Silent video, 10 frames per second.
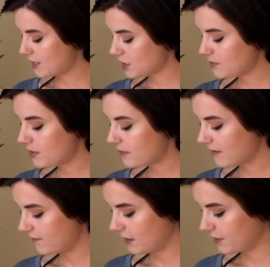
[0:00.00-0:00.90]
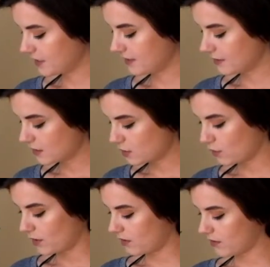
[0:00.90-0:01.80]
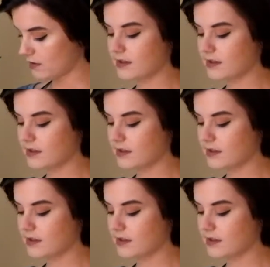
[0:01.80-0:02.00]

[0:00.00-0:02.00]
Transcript: just put my fingers in the soil,